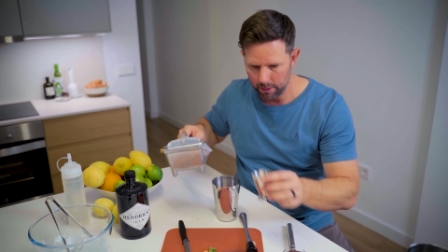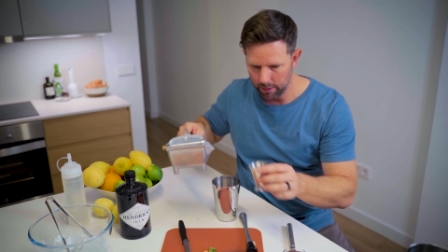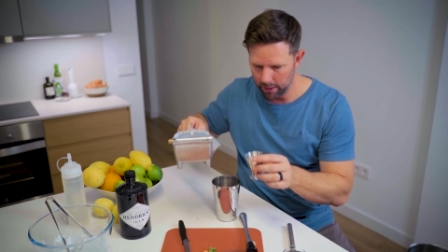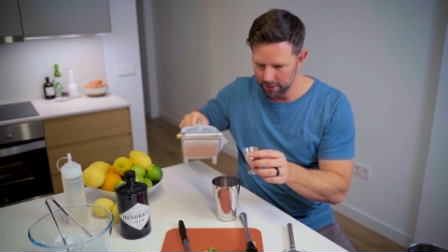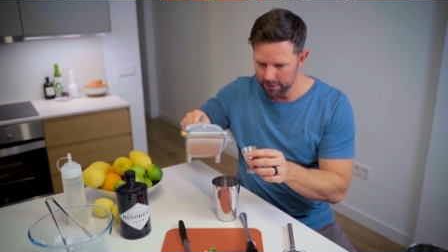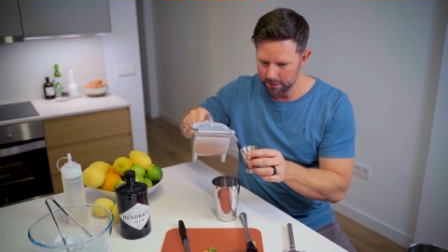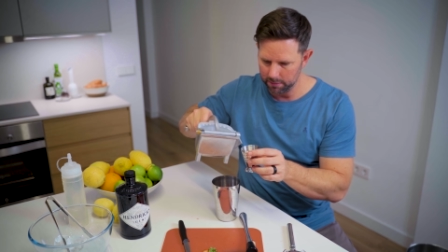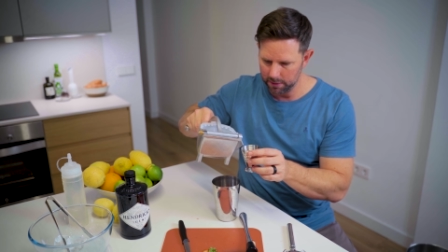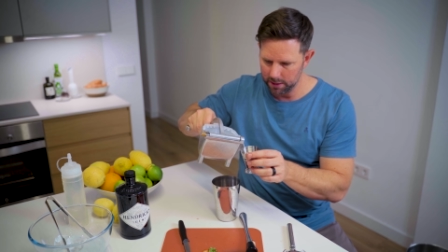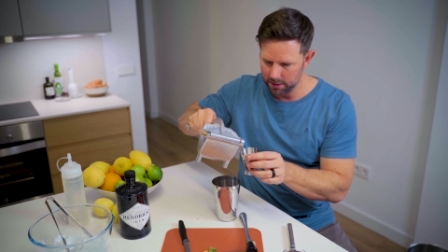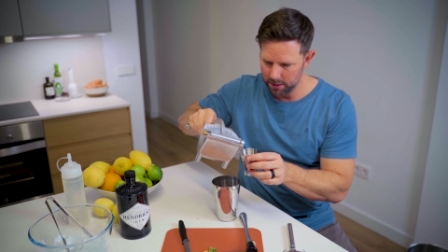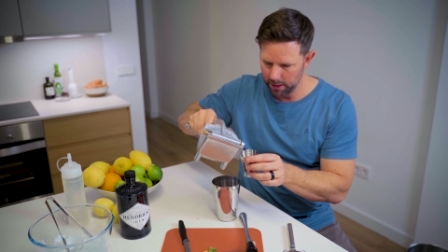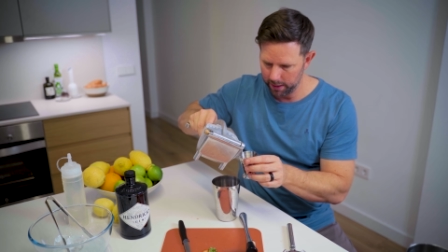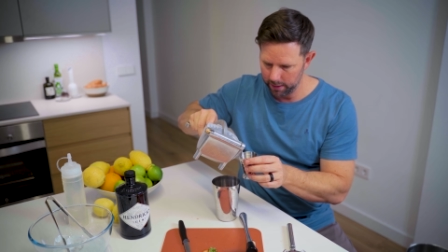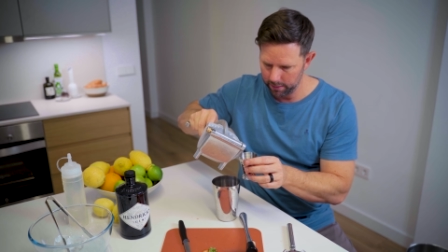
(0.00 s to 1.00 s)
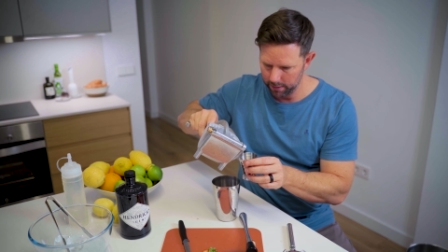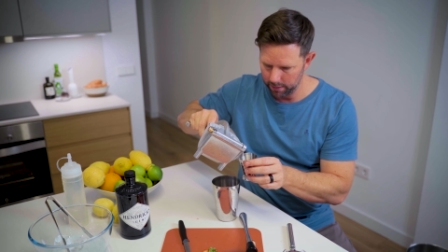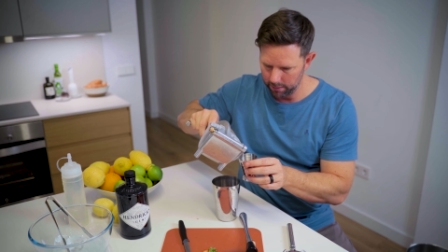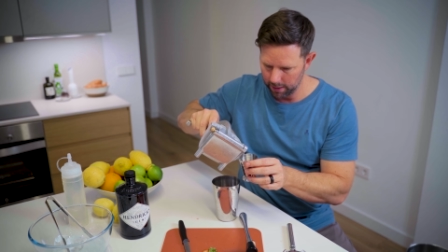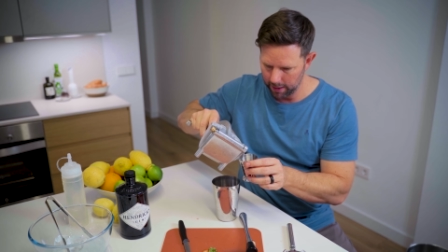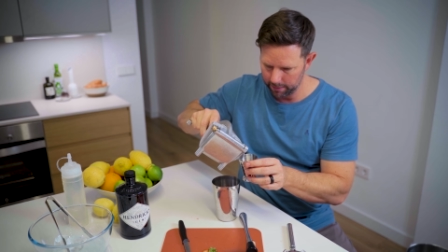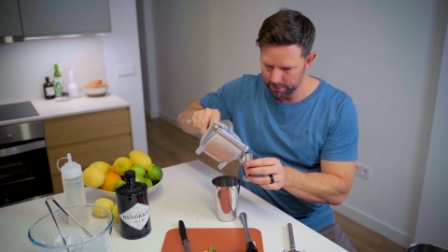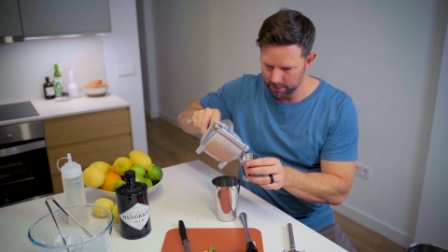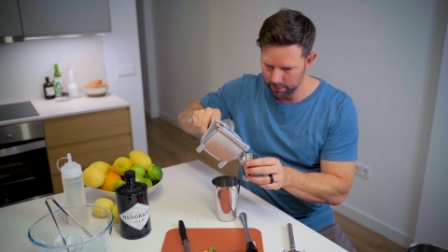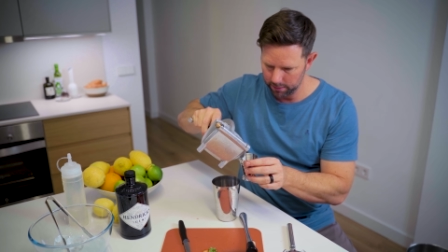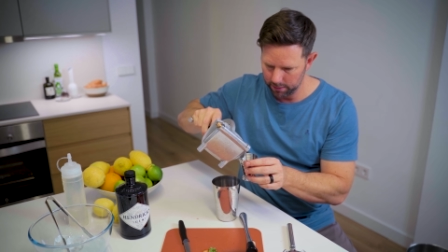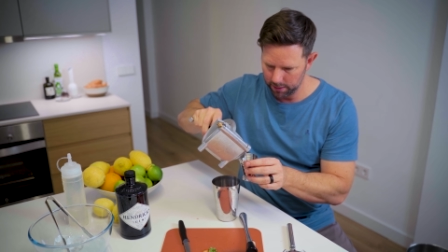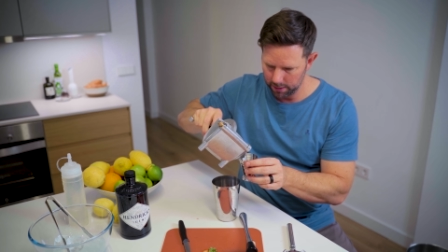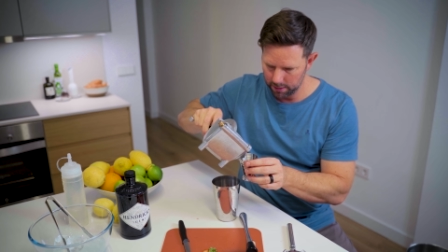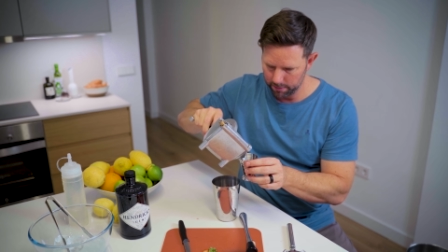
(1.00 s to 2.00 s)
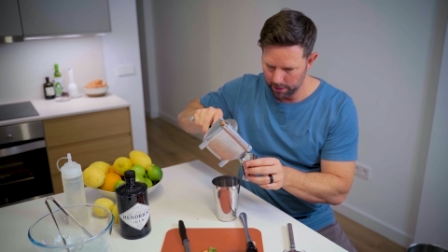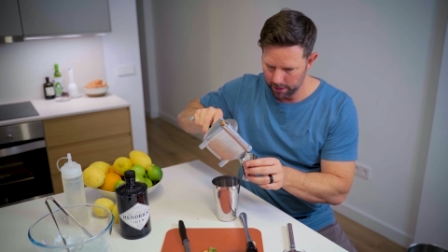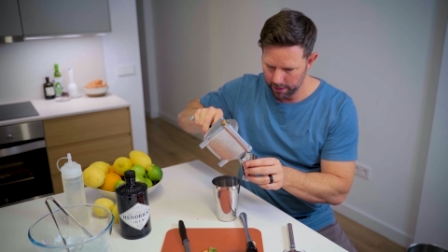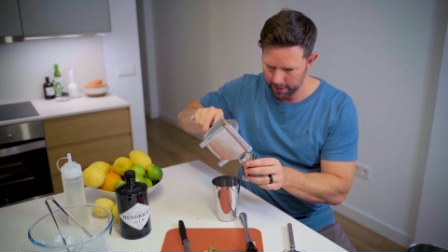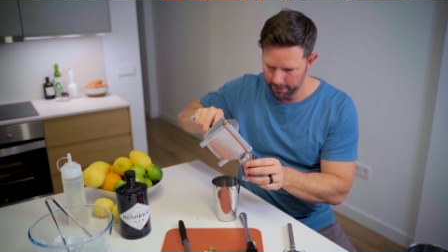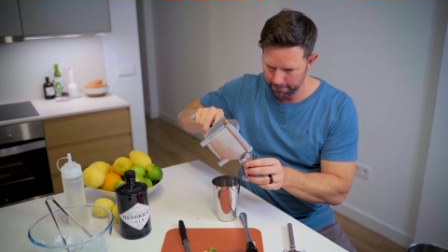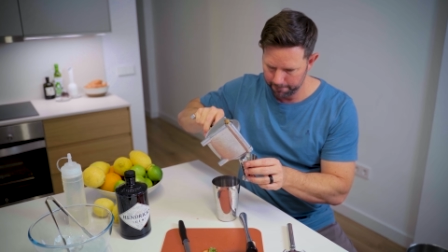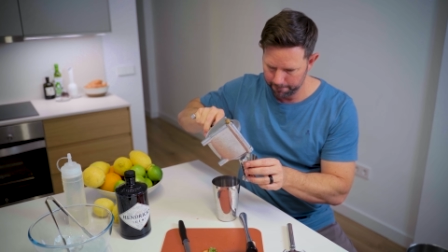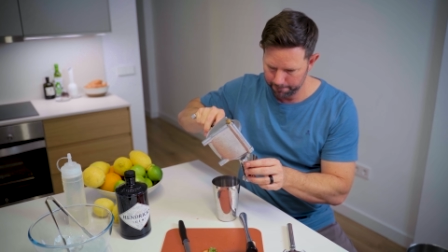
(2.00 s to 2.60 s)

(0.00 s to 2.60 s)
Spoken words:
awesome container that you absolutely need to buy.